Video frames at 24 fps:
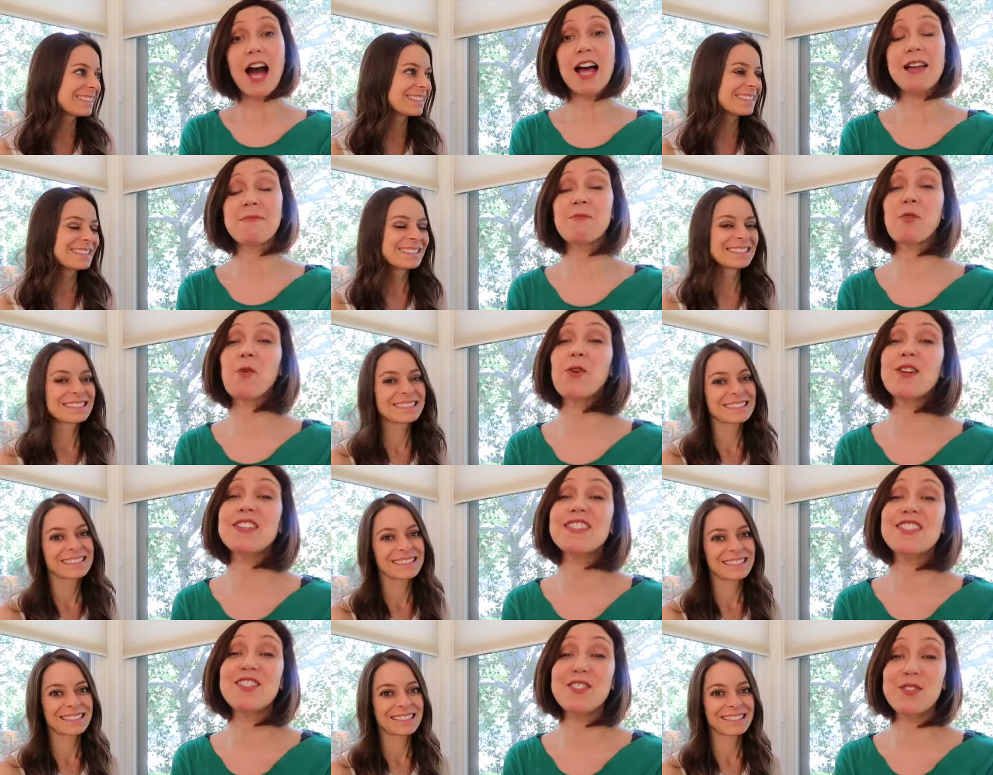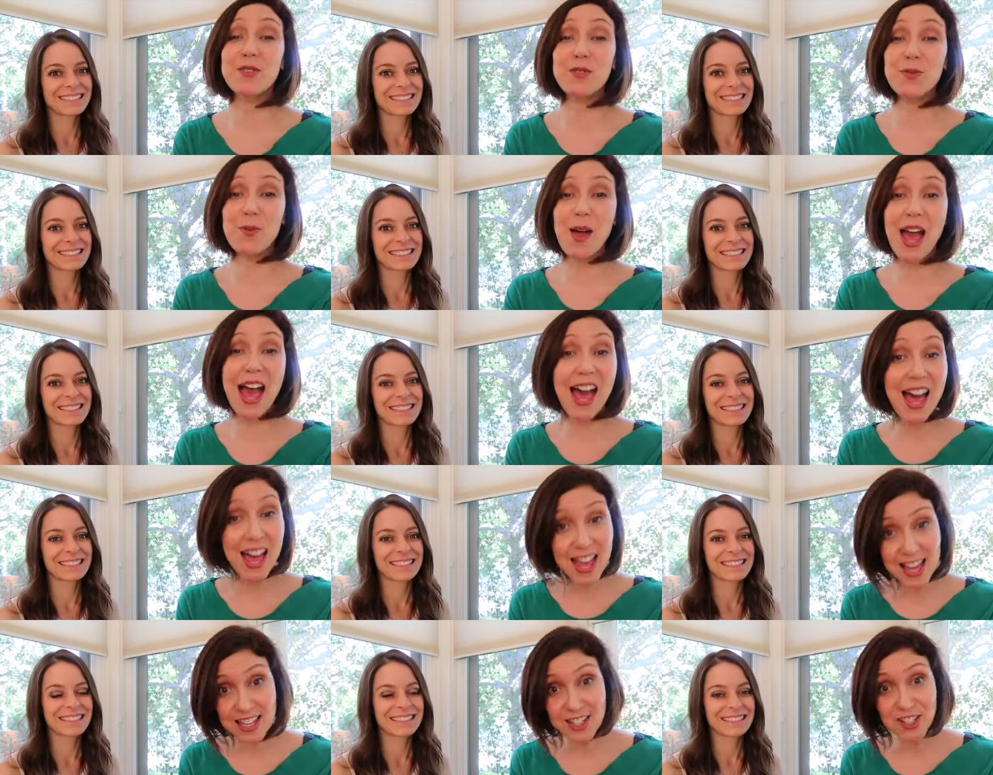Speaker 1: I'm going to
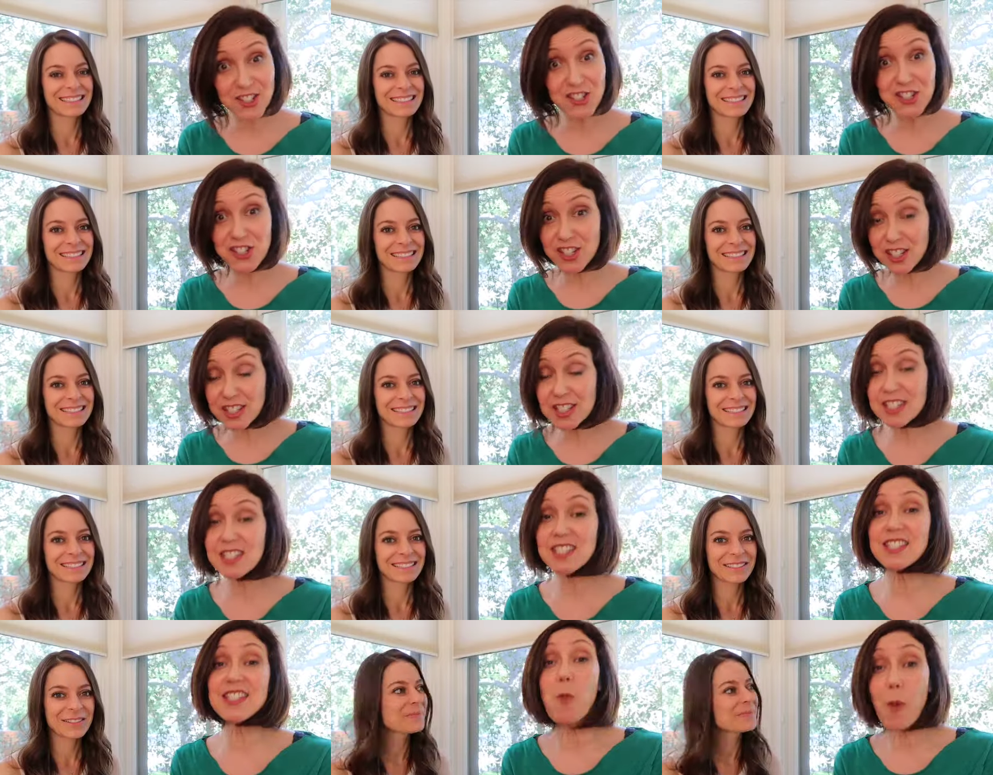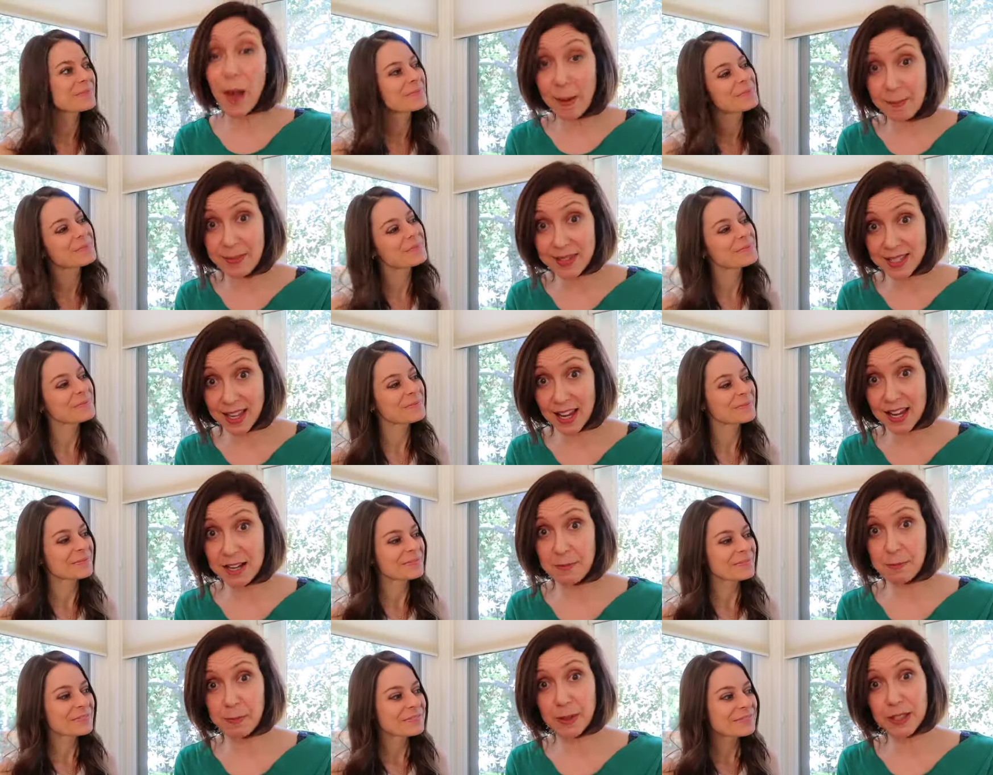add Jill's
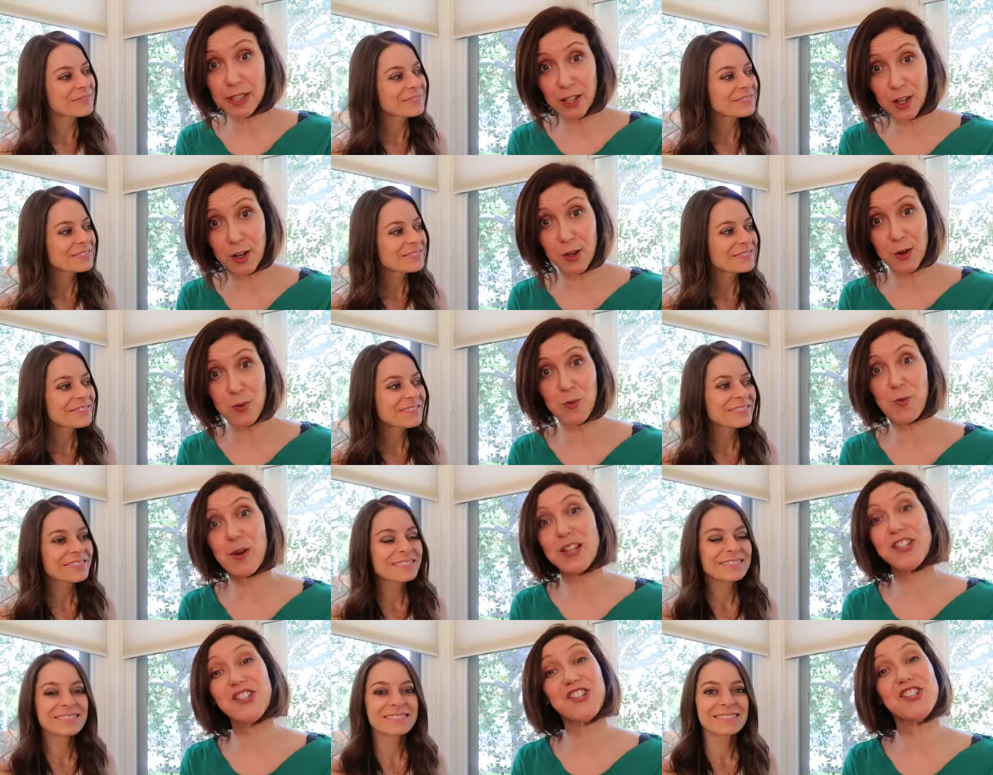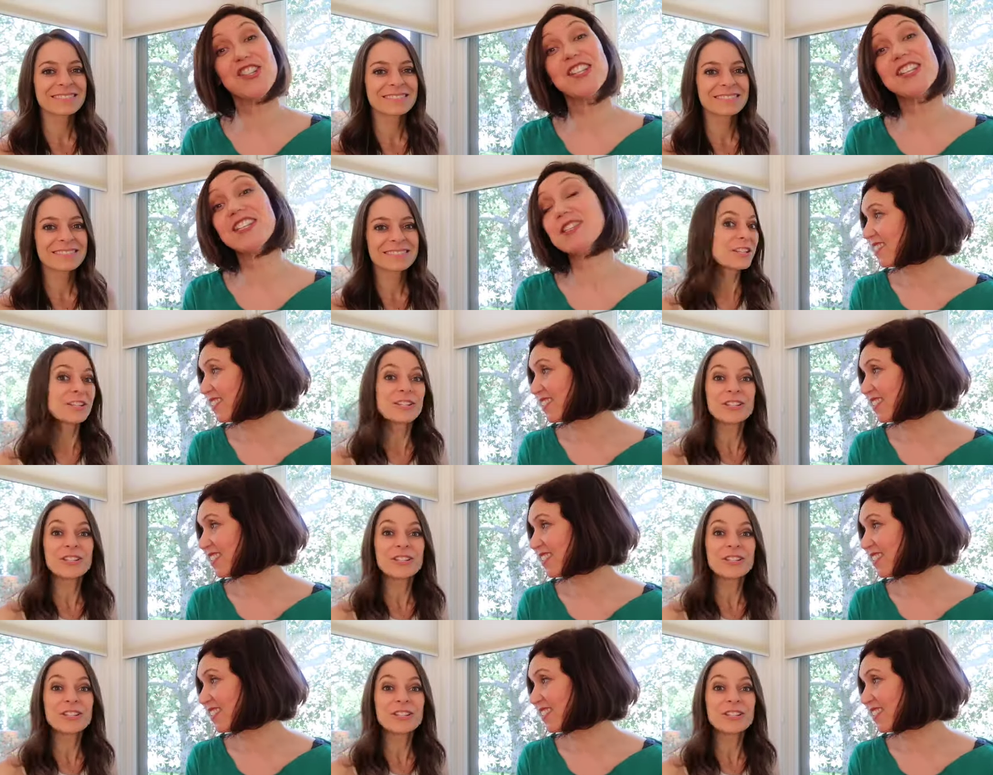website below, which is